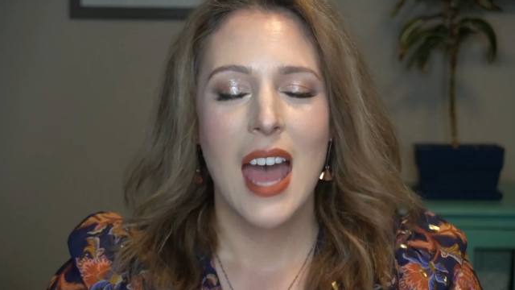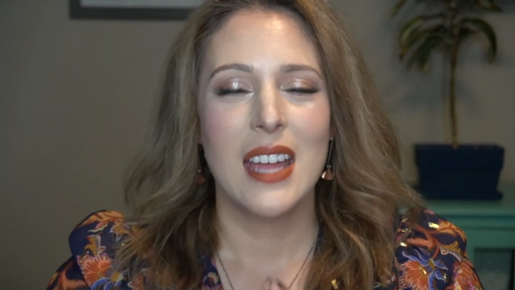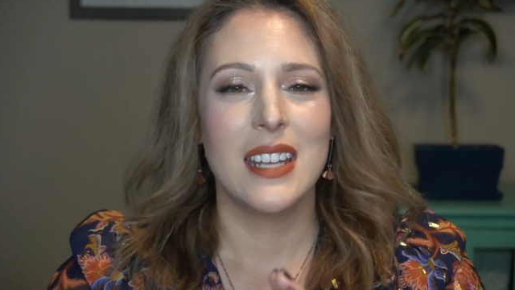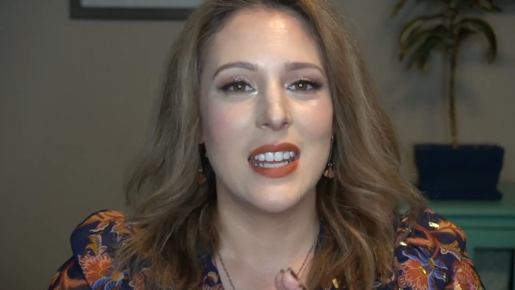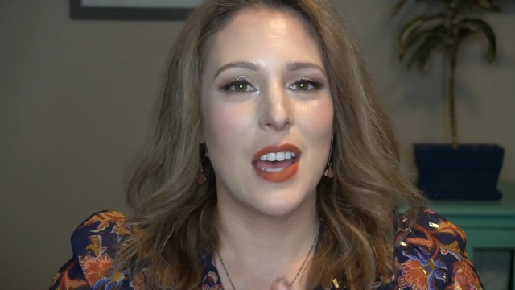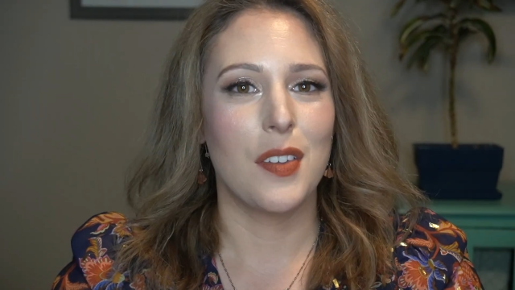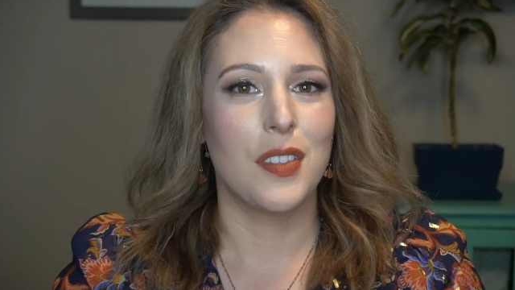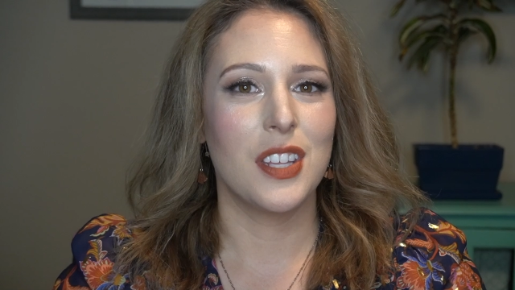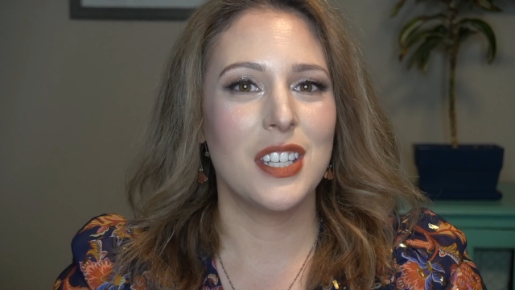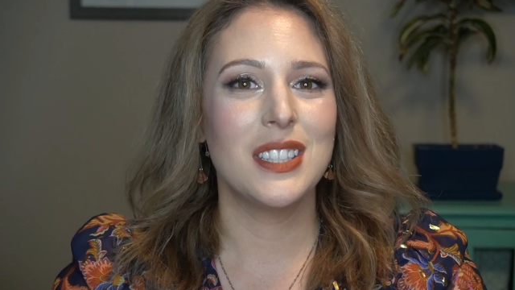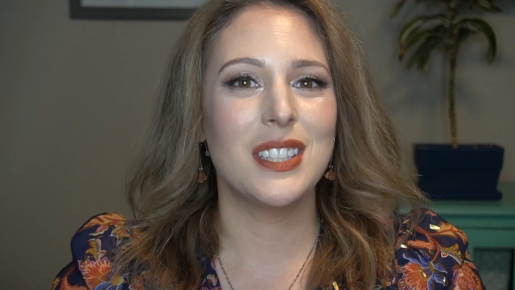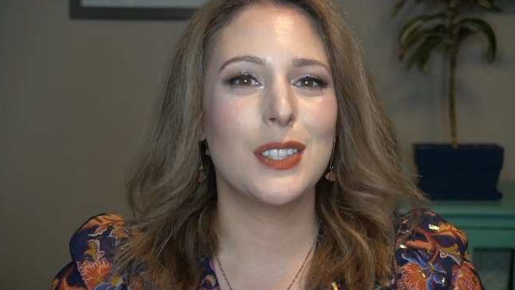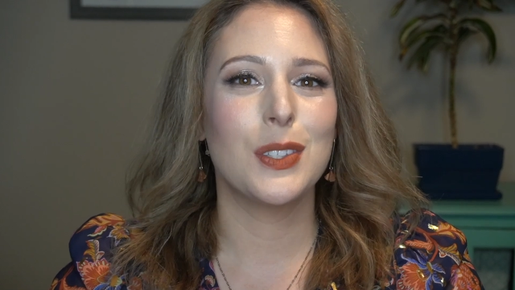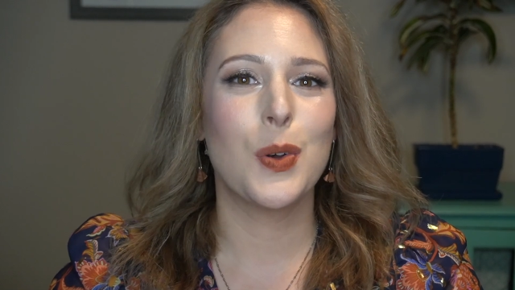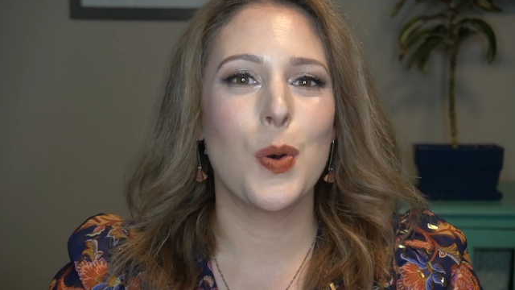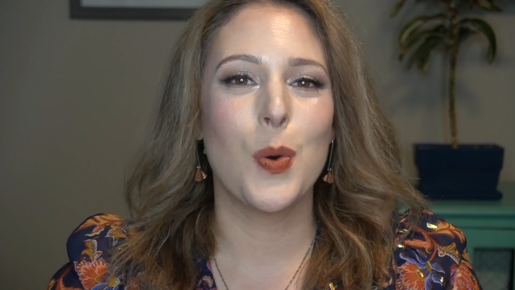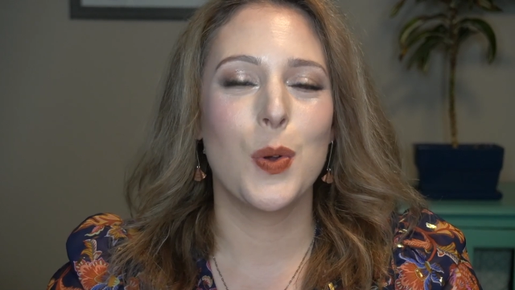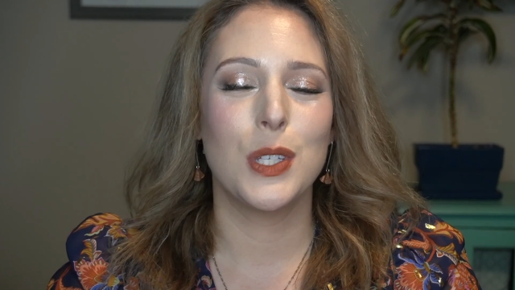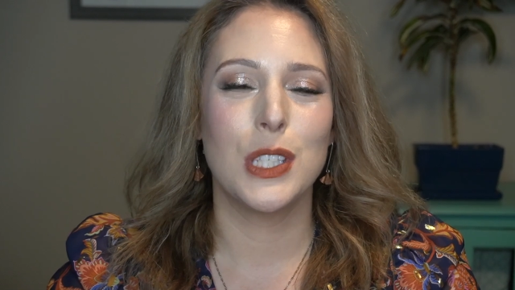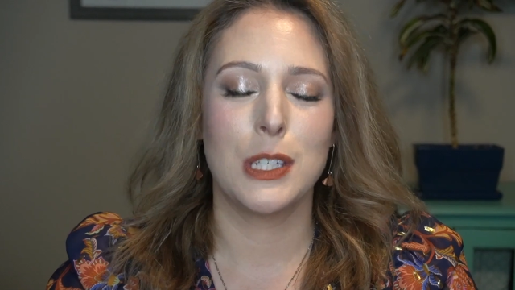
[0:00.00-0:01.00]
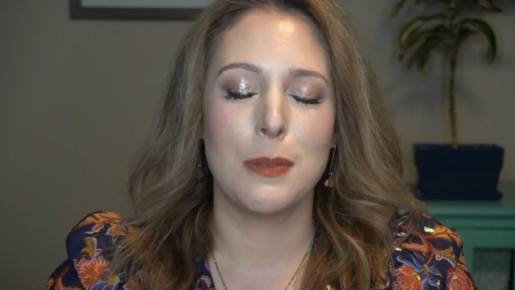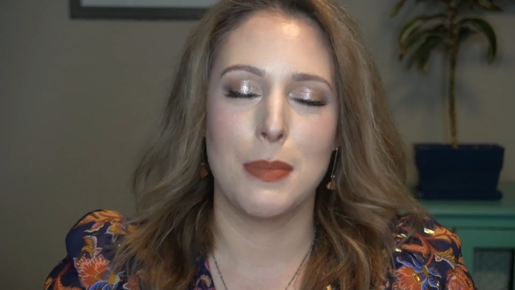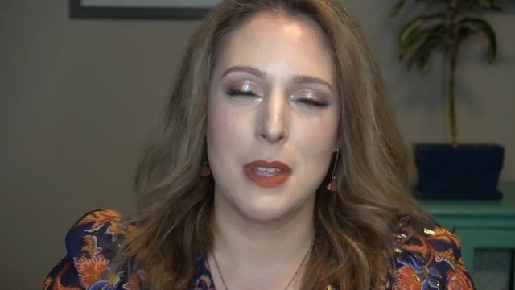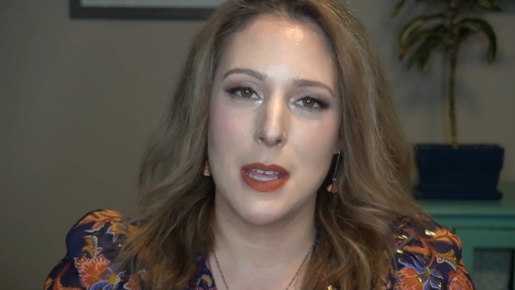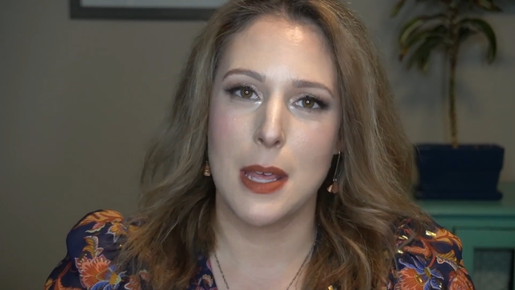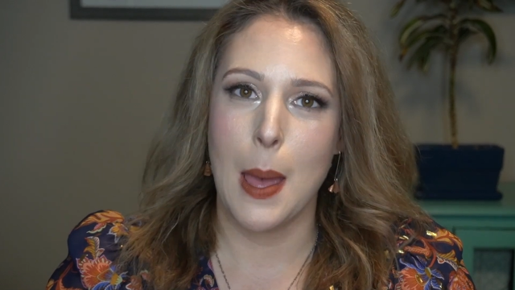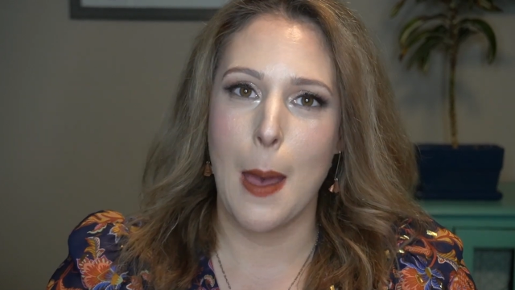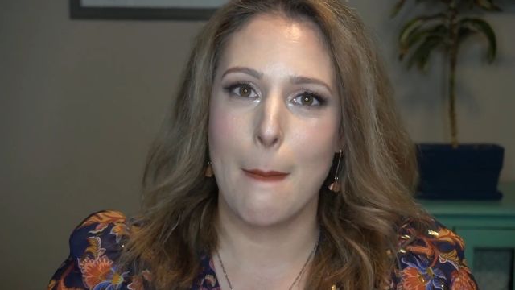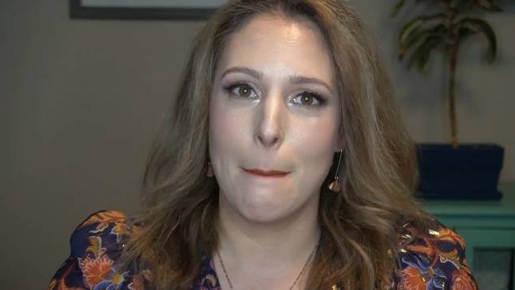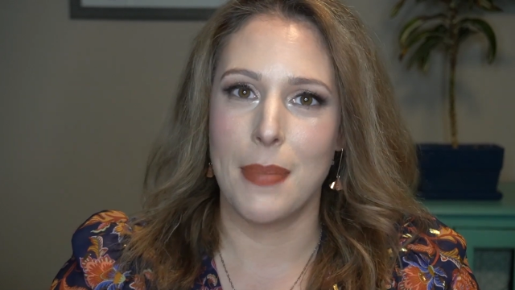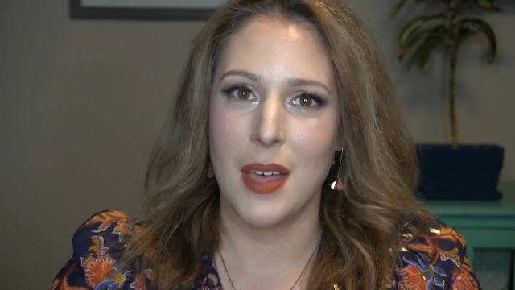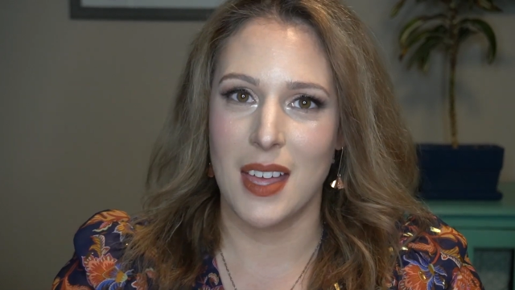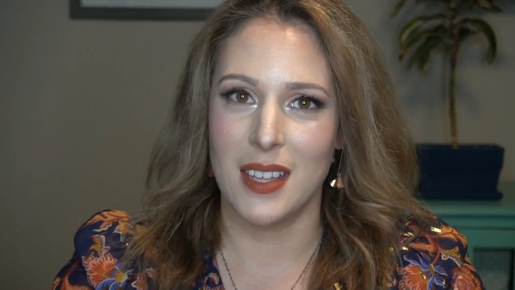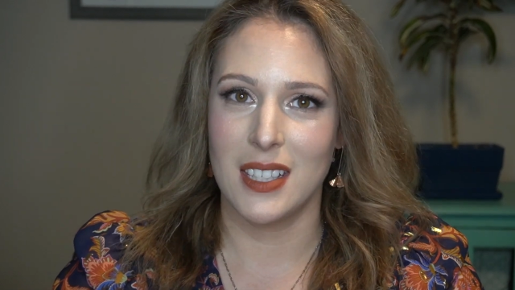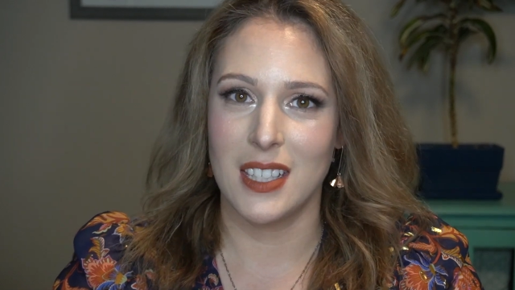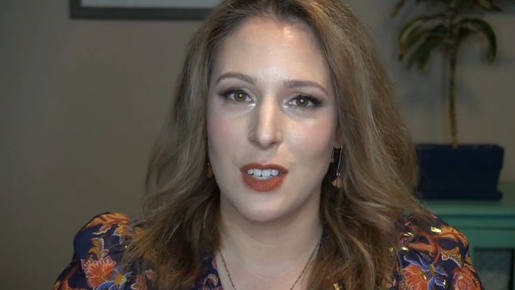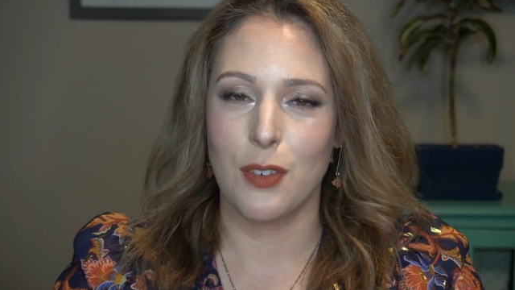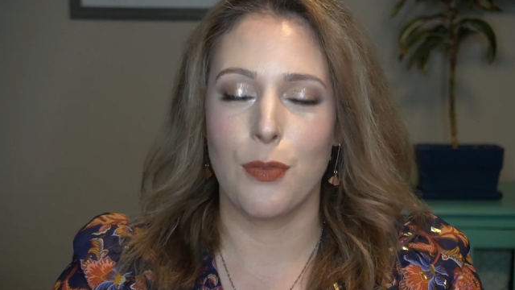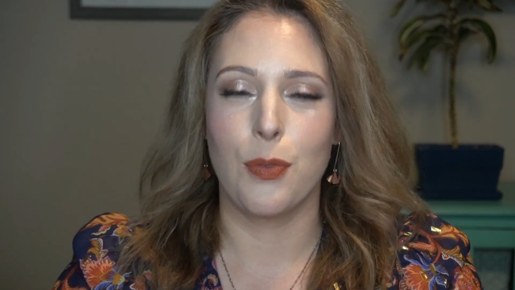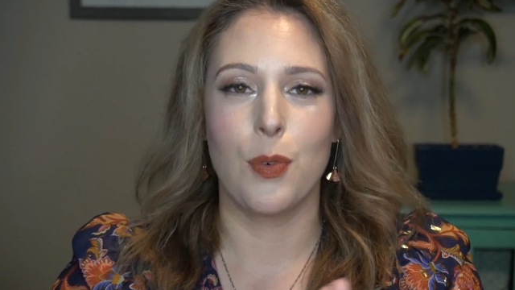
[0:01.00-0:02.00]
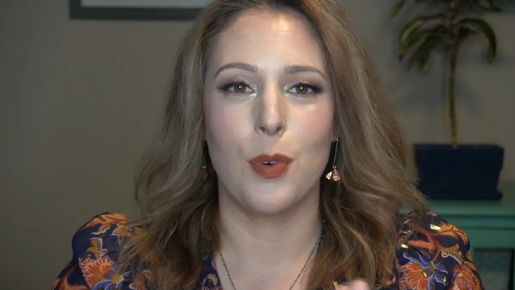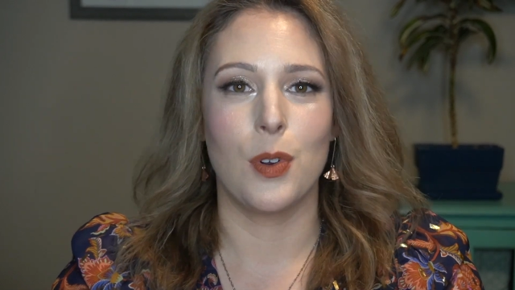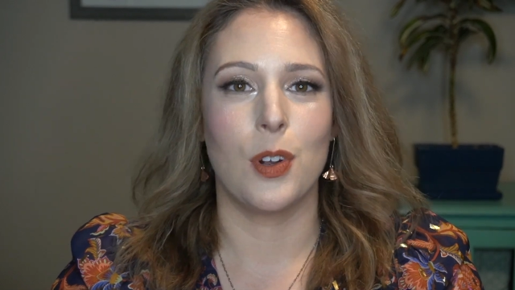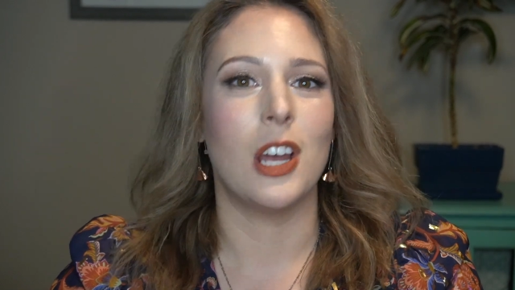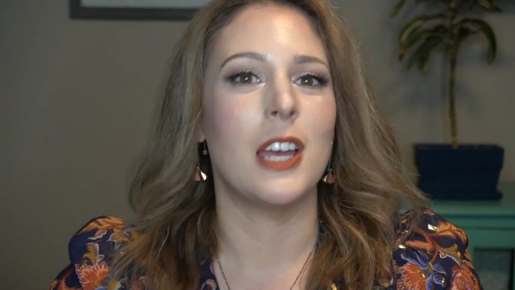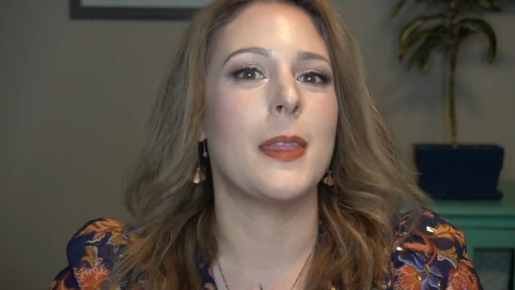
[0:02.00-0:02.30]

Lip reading: Now, this is going to be best for